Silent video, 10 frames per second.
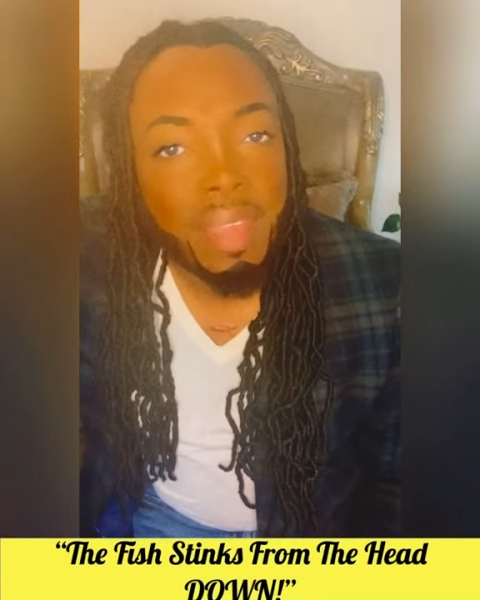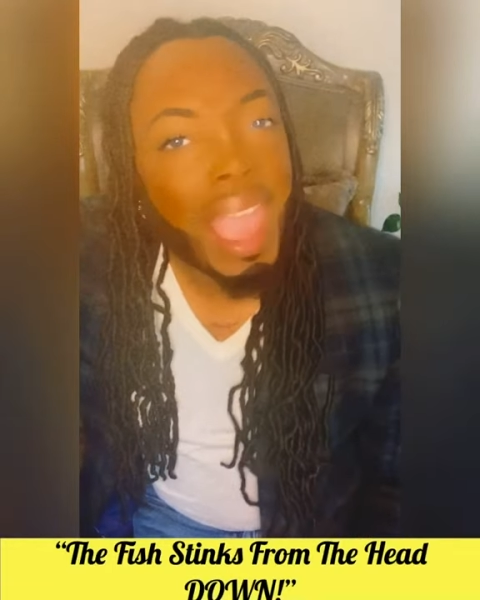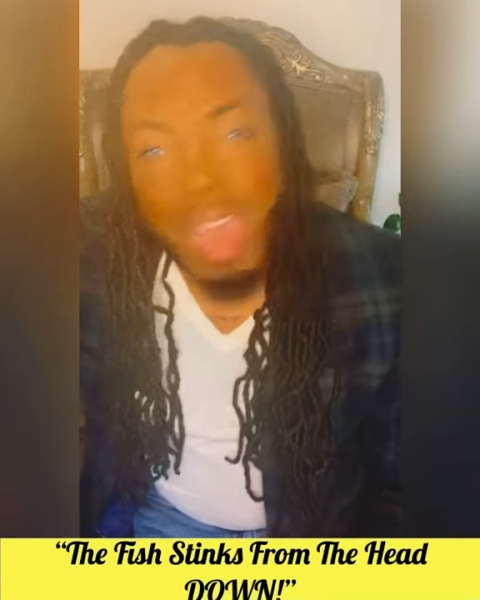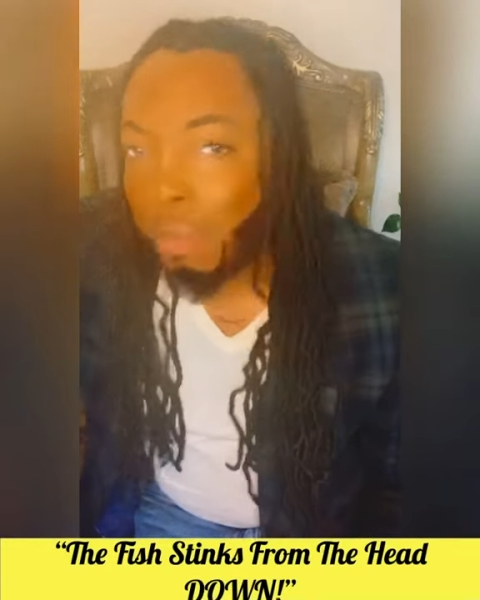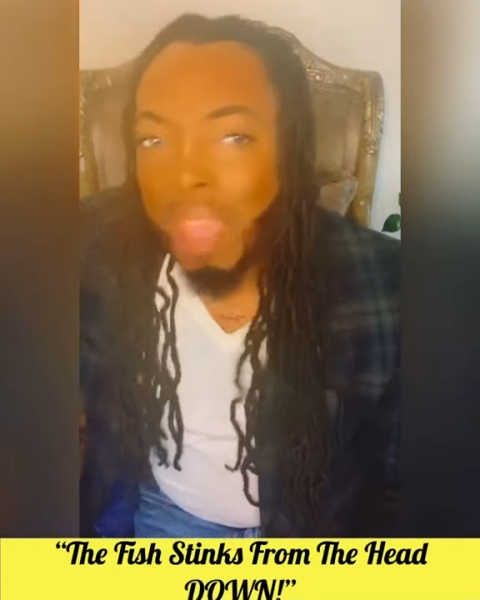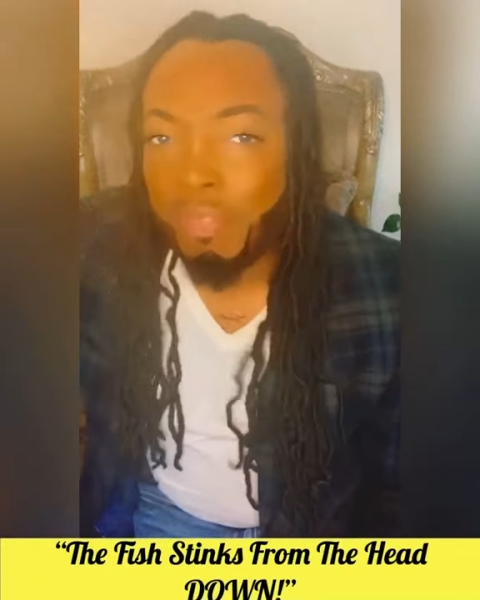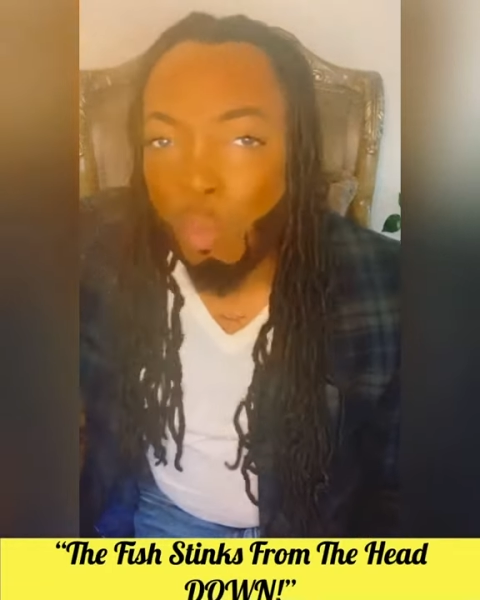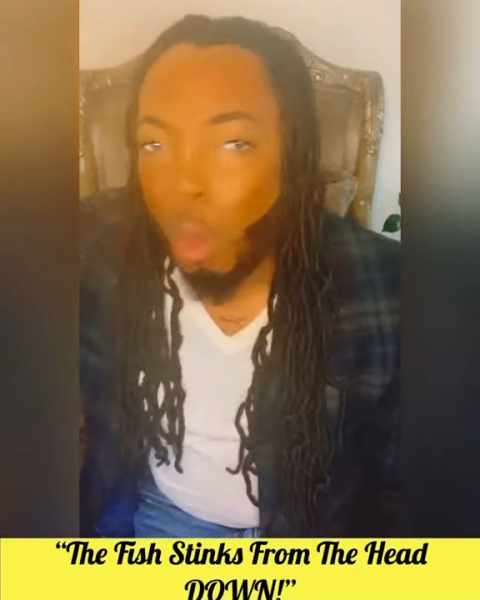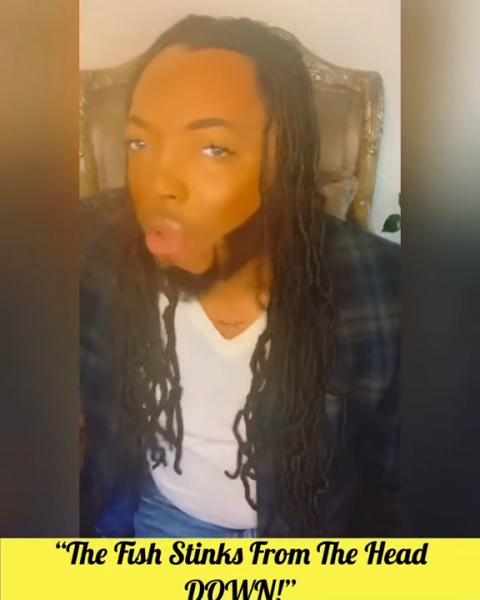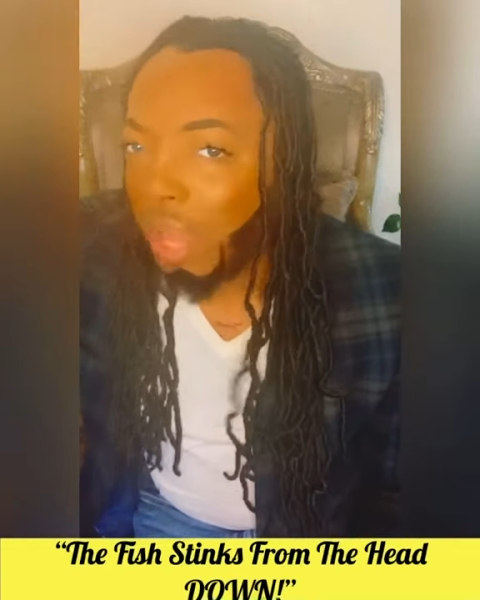I don't have to
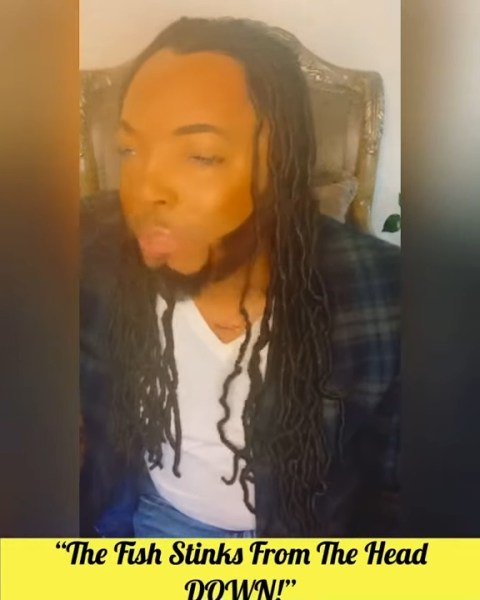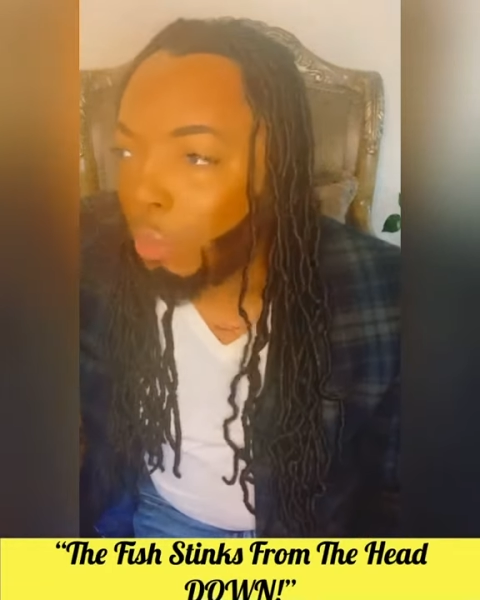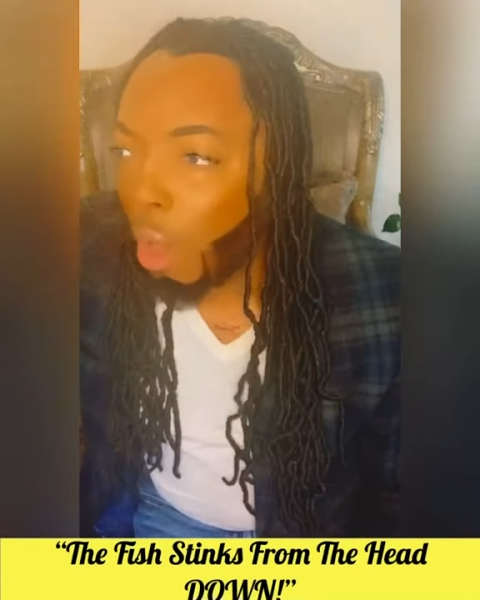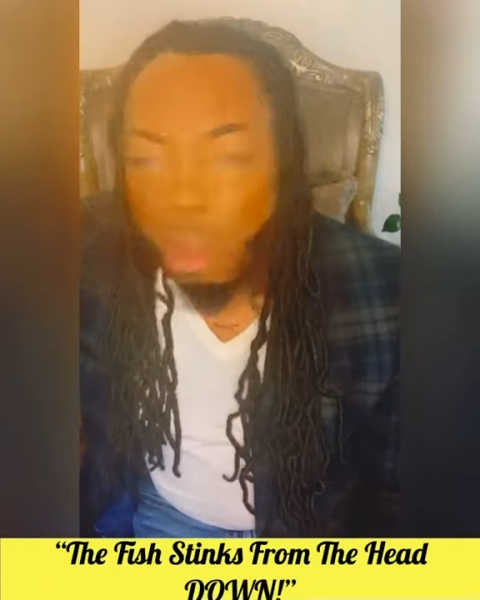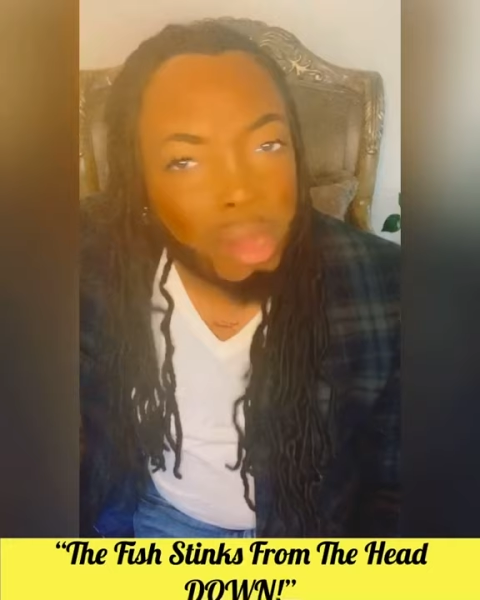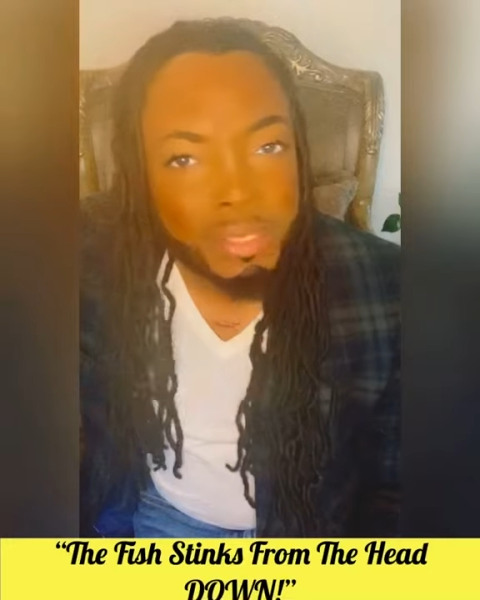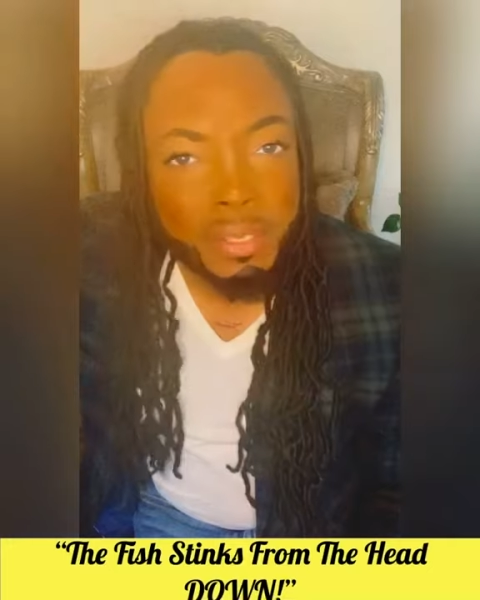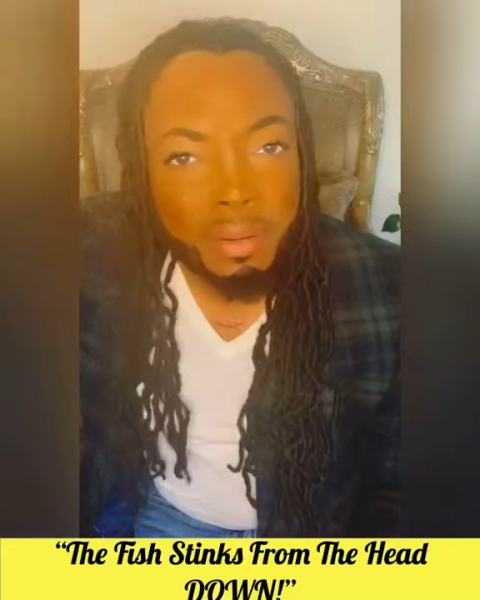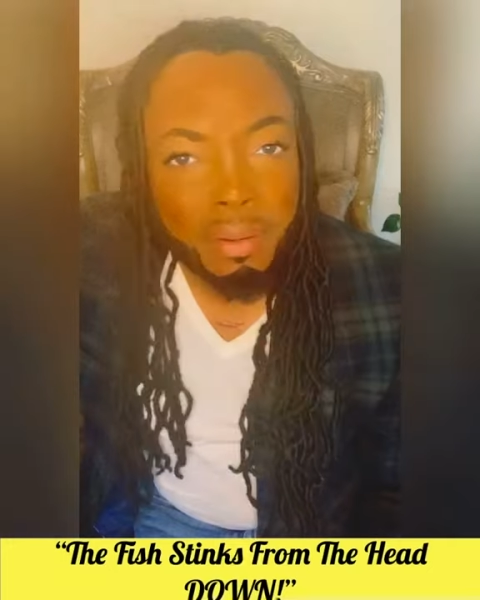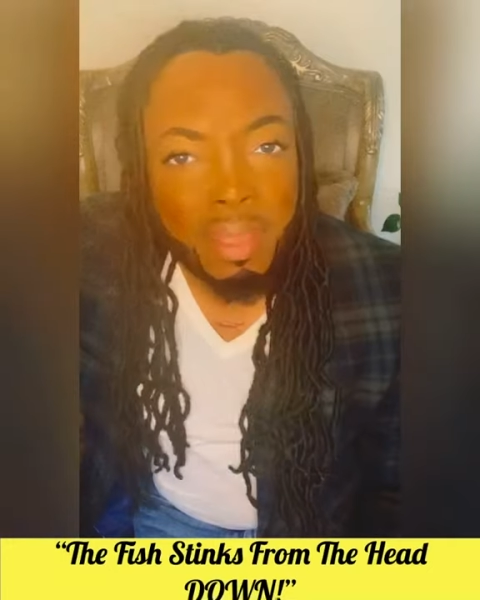walk up to an
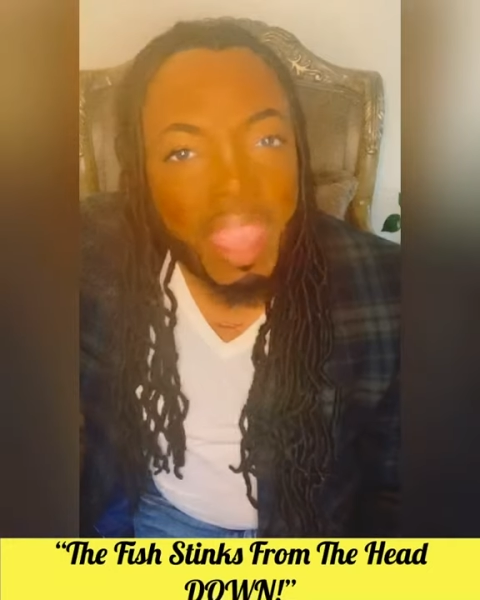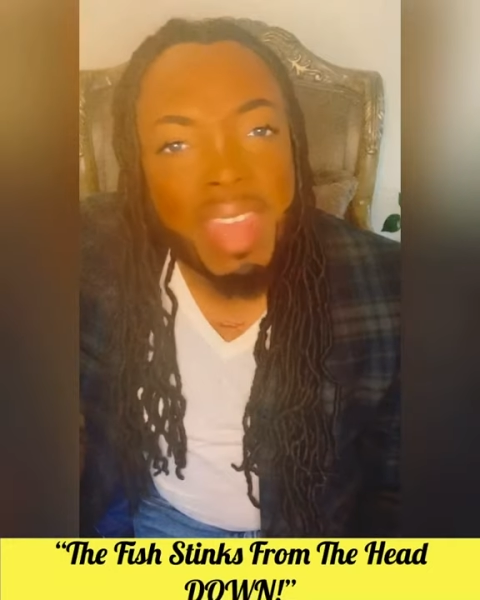altar